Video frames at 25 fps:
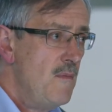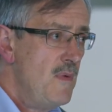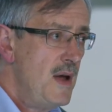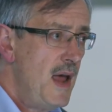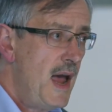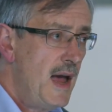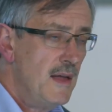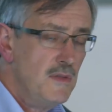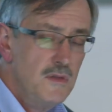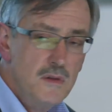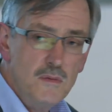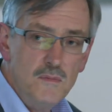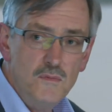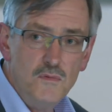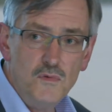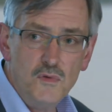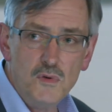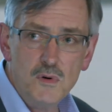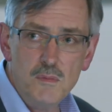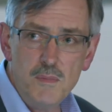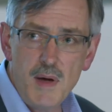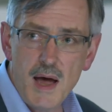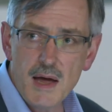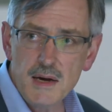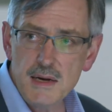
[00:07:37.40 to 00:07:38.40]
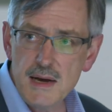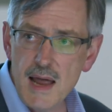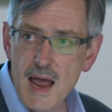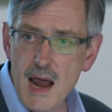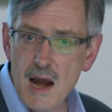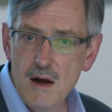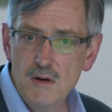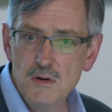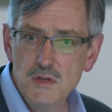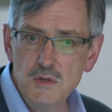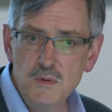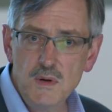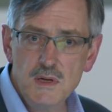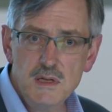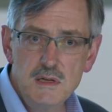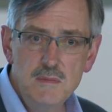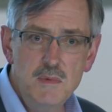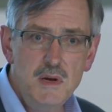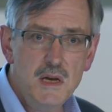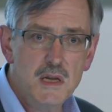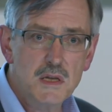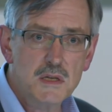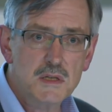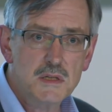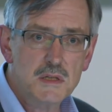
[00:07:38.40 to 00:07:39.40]
We had them for about an hour and 20
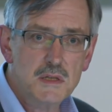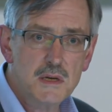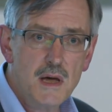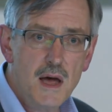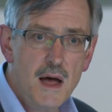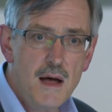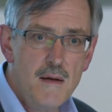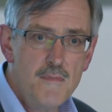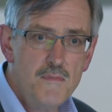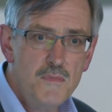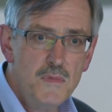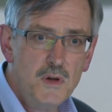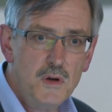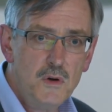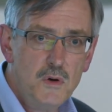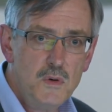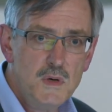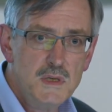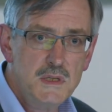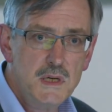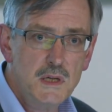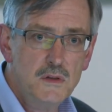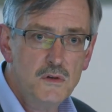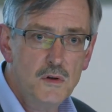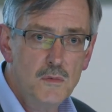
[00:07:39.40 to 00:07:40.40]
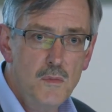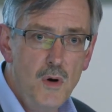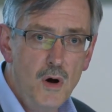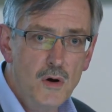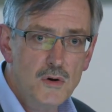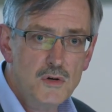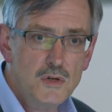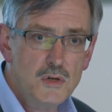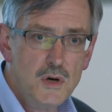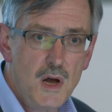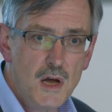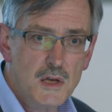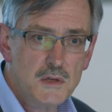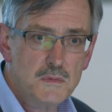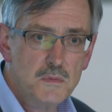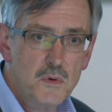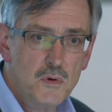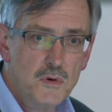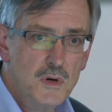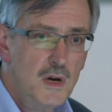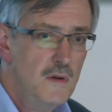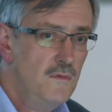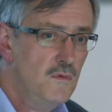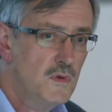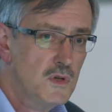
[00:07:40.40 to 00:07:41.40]
minutes quizzing them on
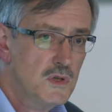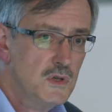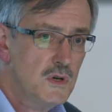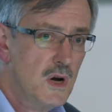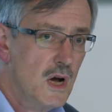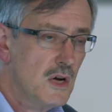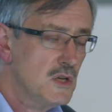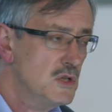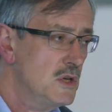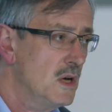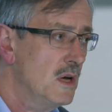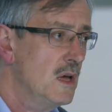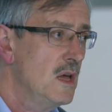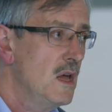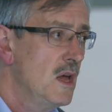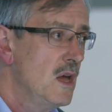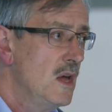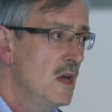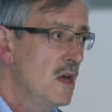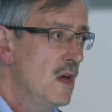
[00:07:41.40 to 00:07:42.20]
transport and infrastructure.